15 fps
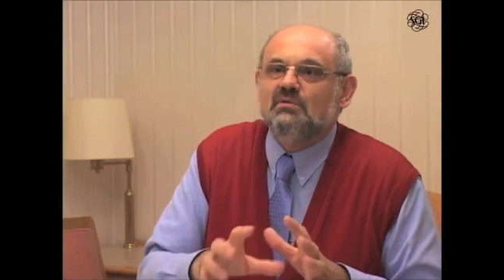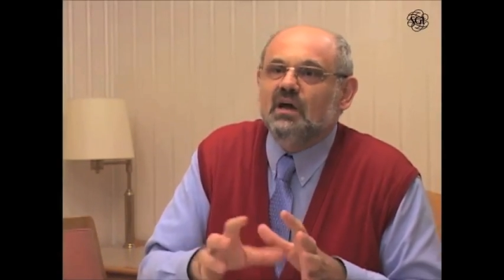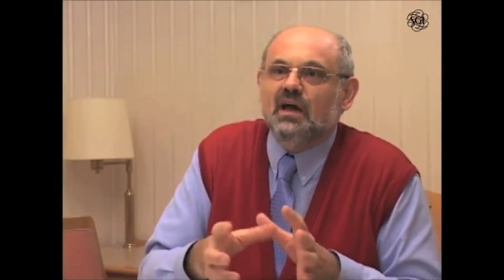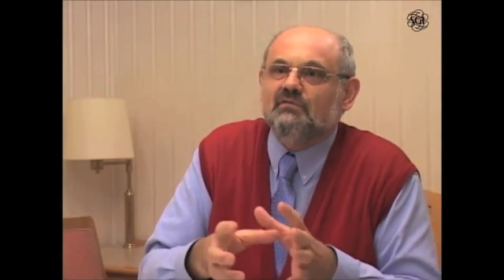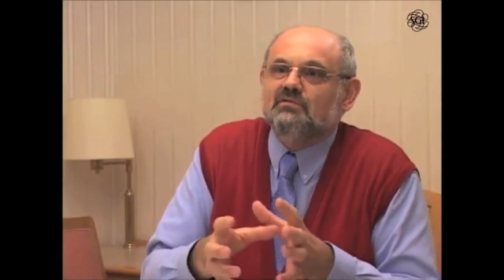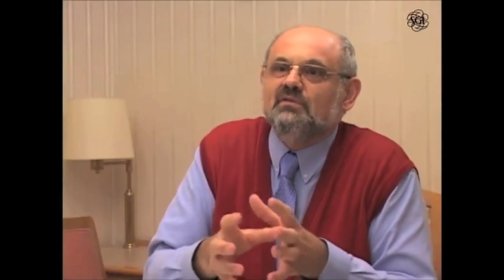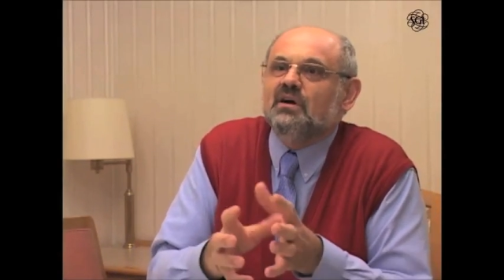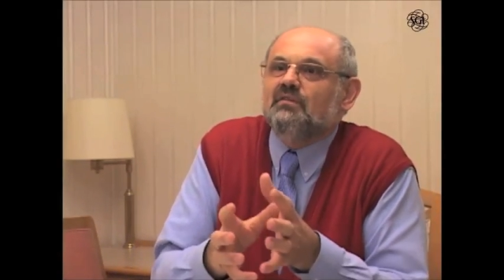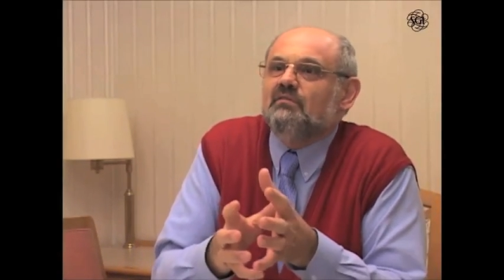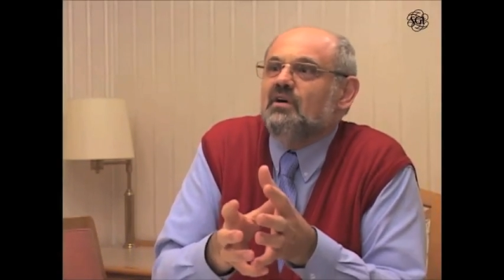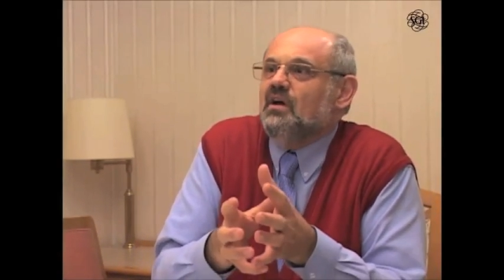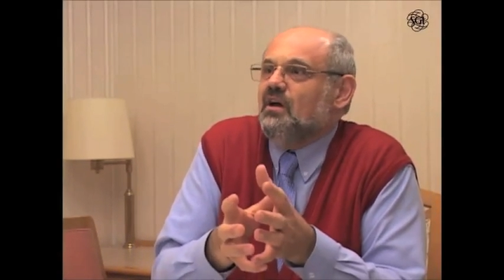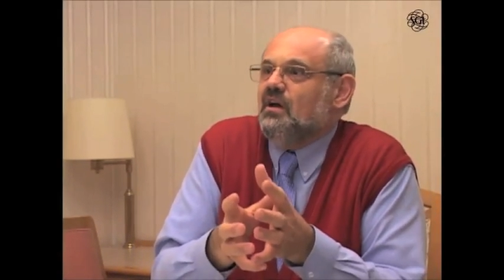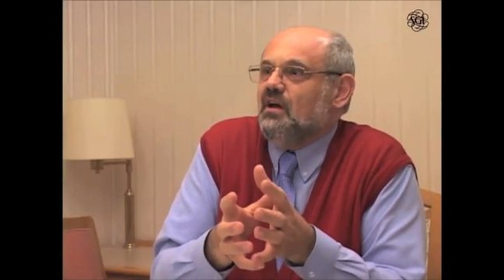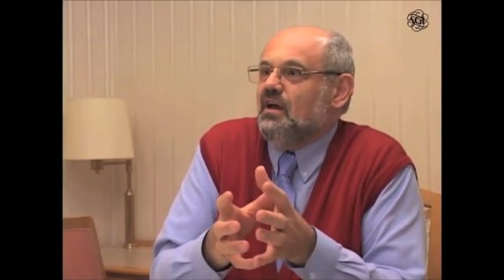We have to have
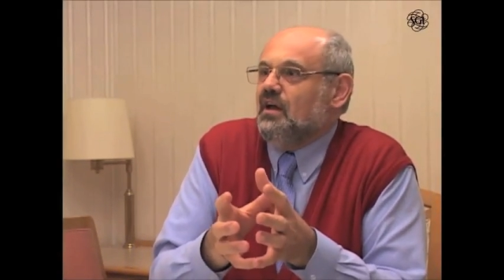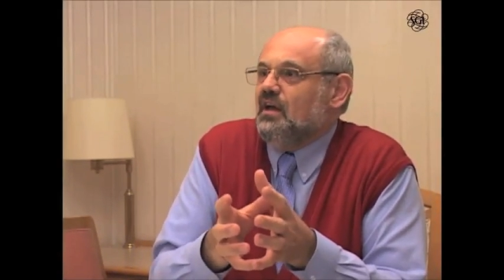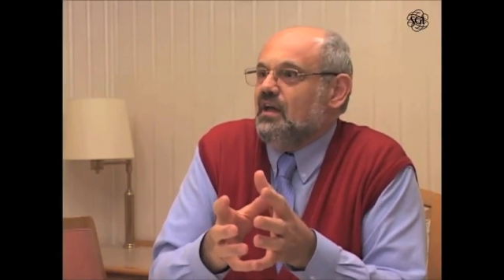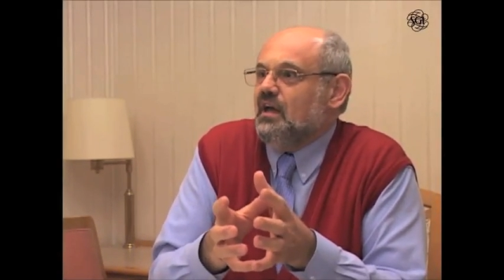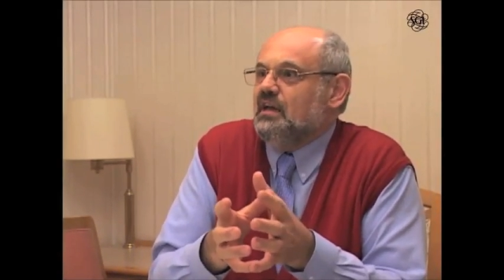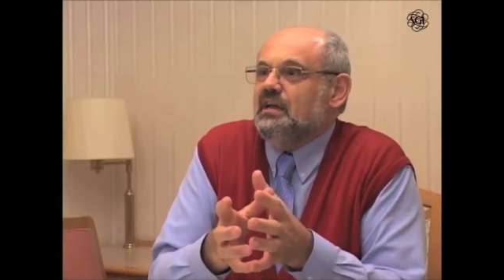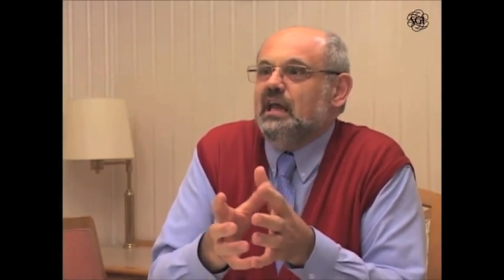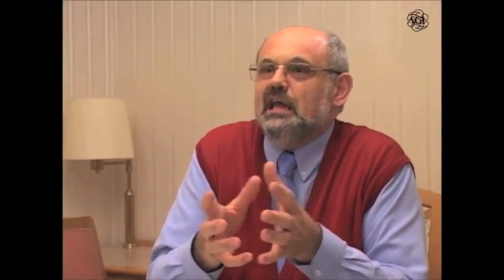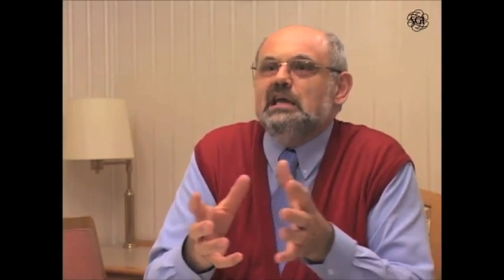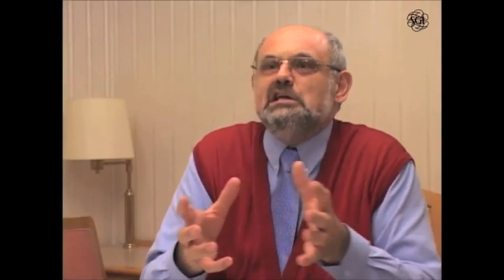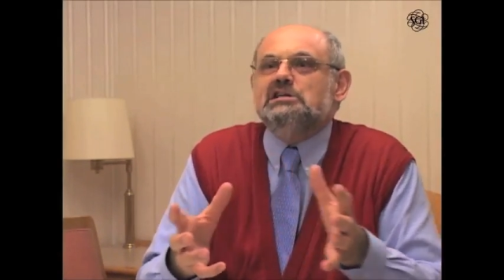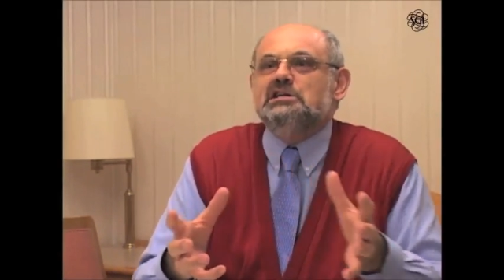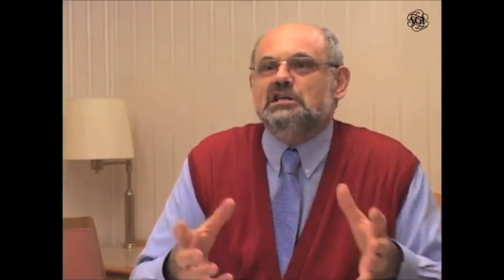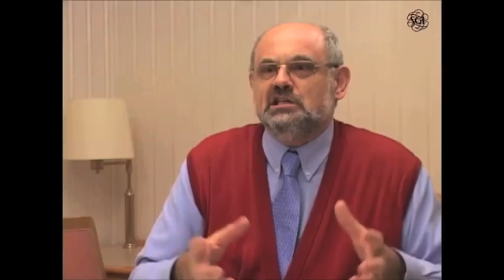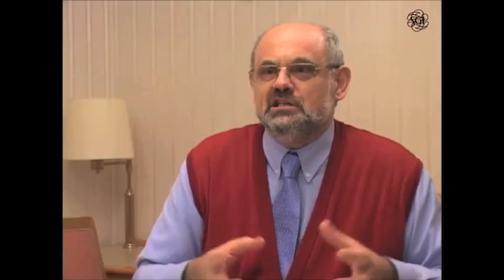an
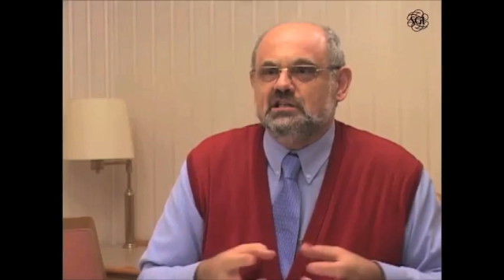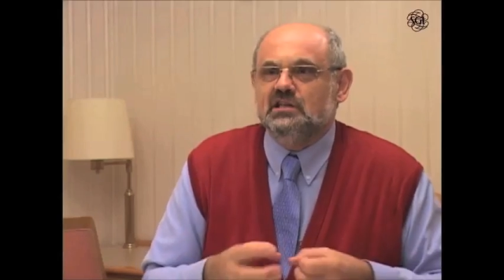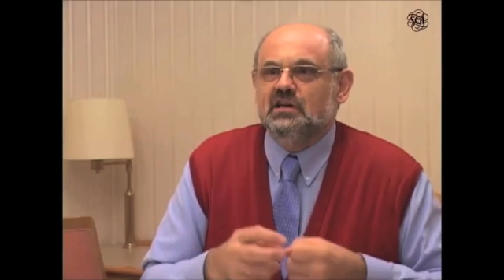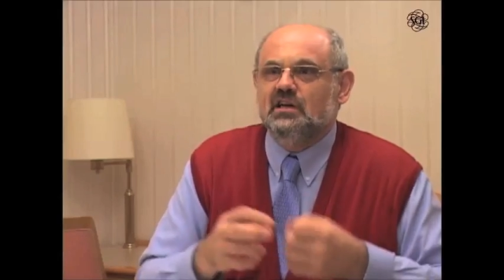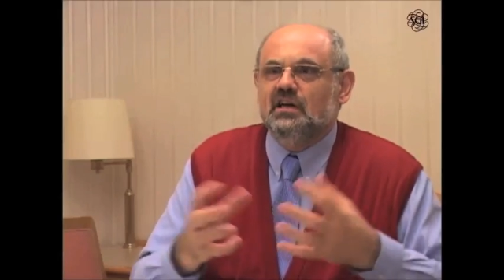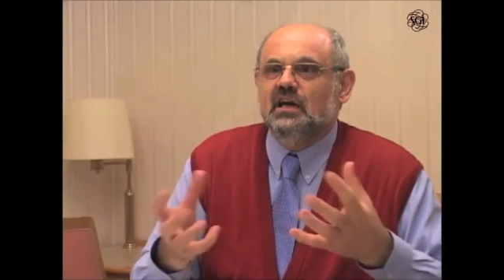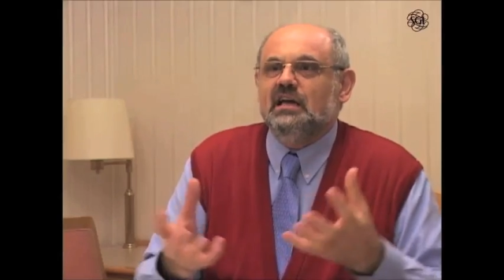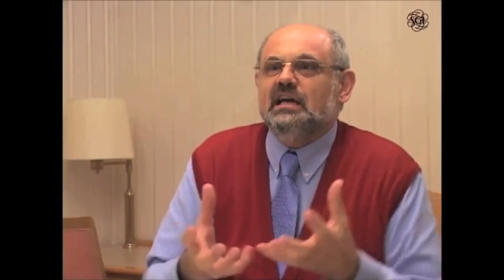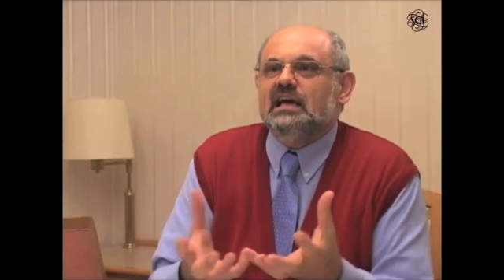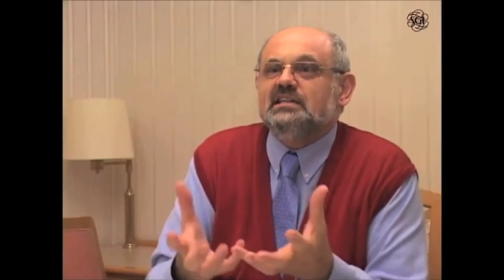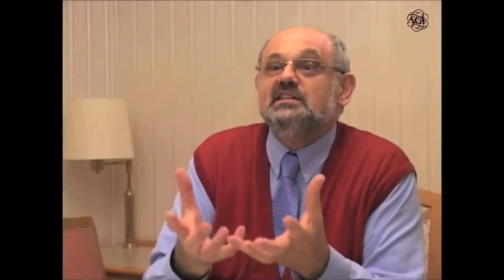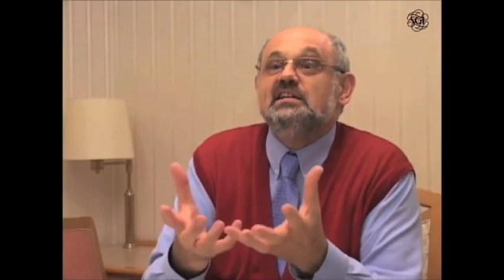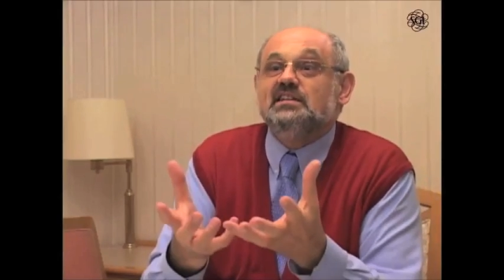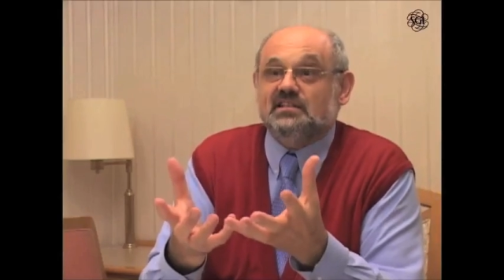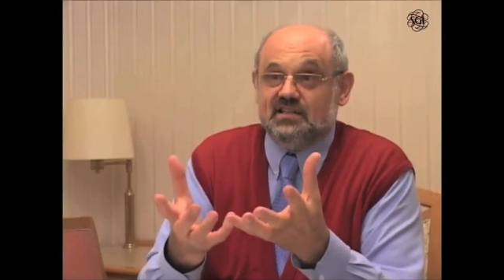agent, a
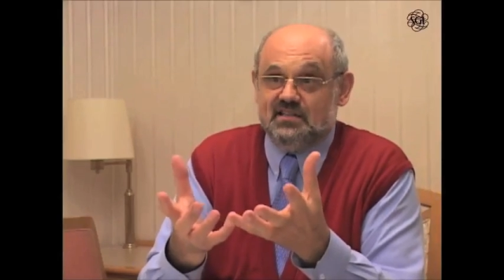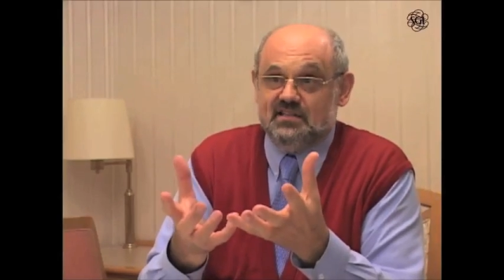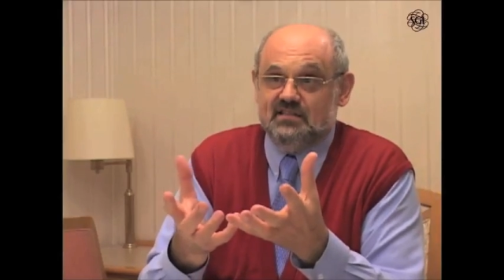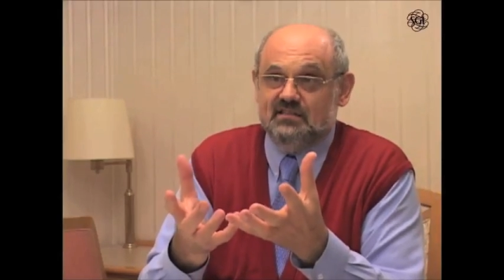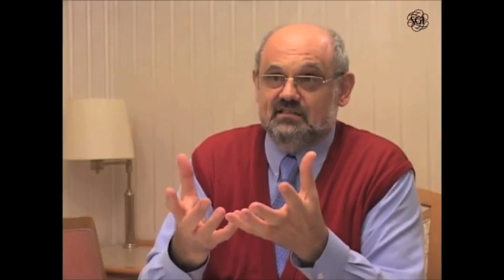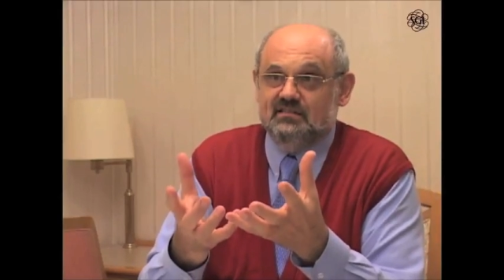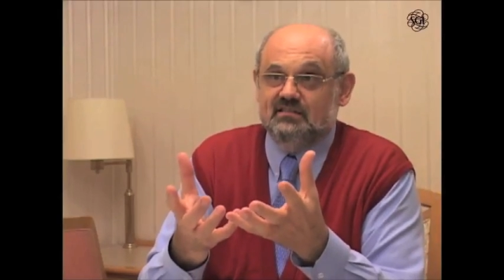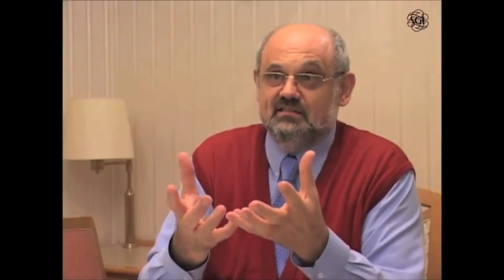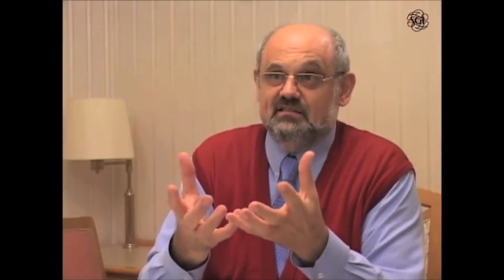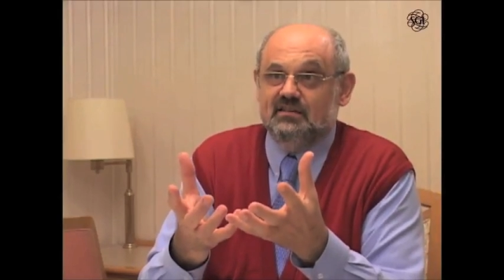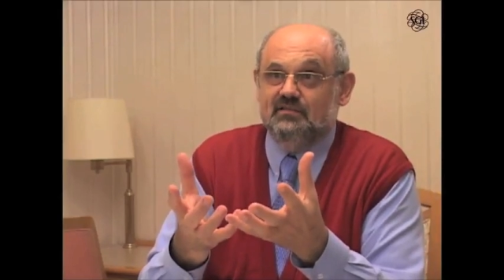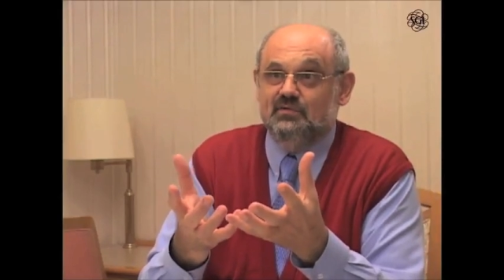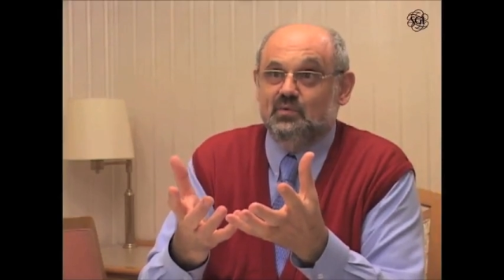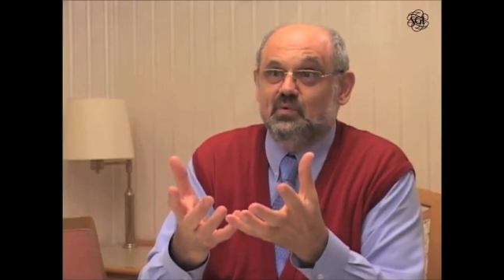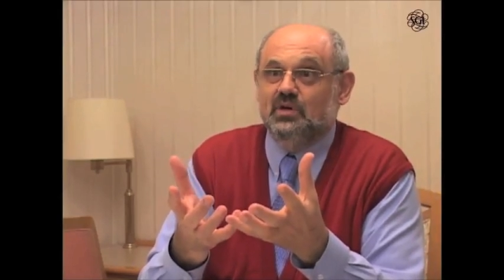catalyst,
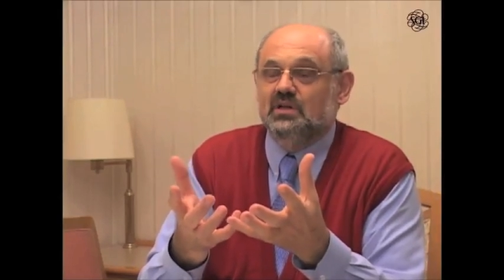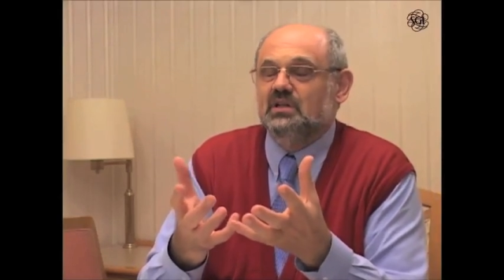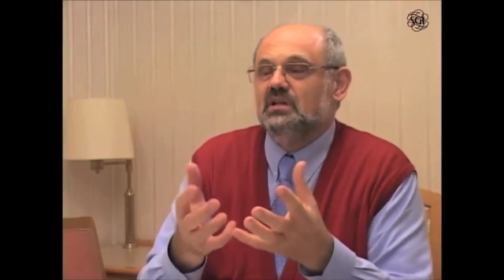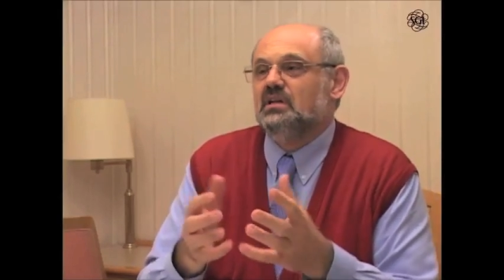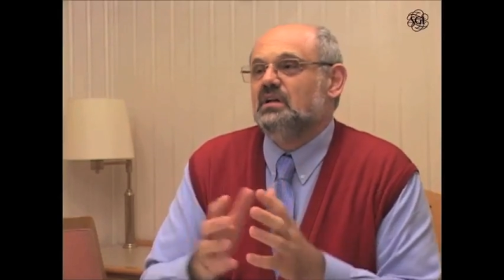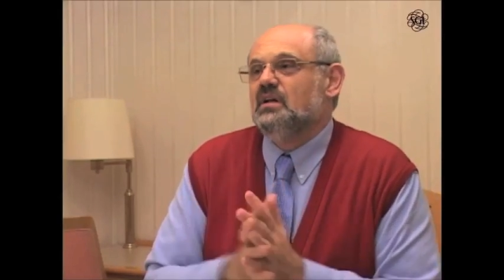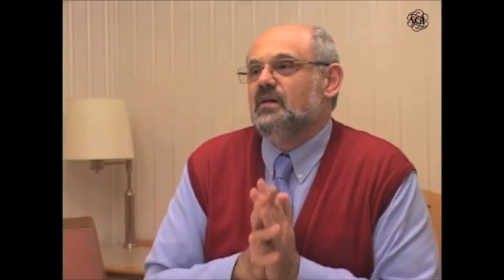if you will.